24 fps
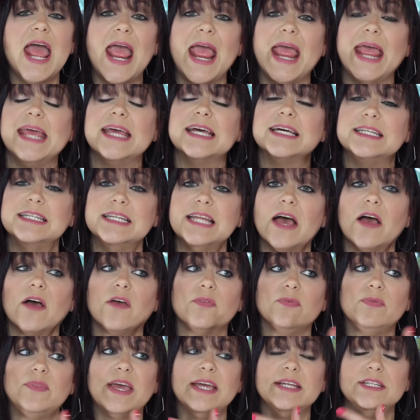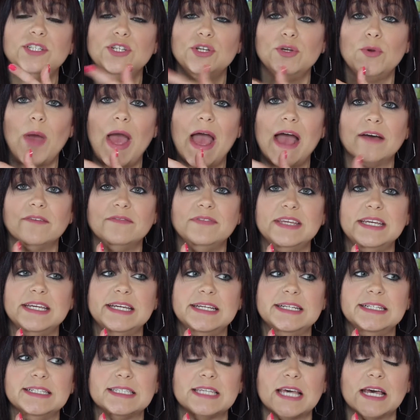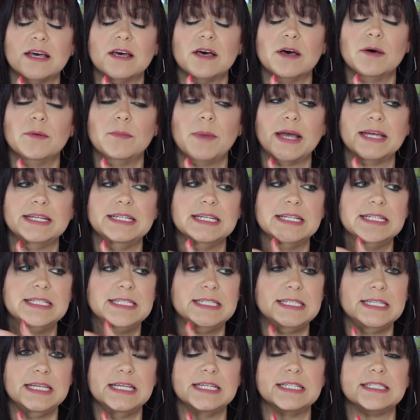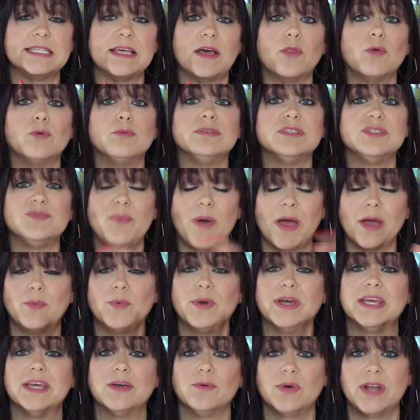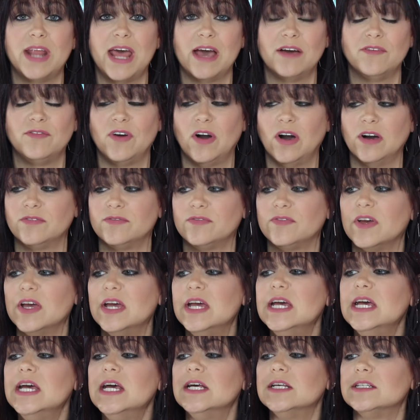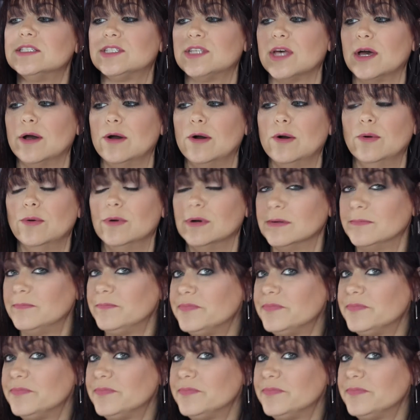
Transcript: And they do have these. I did see a sale that was buy one, get one half off. So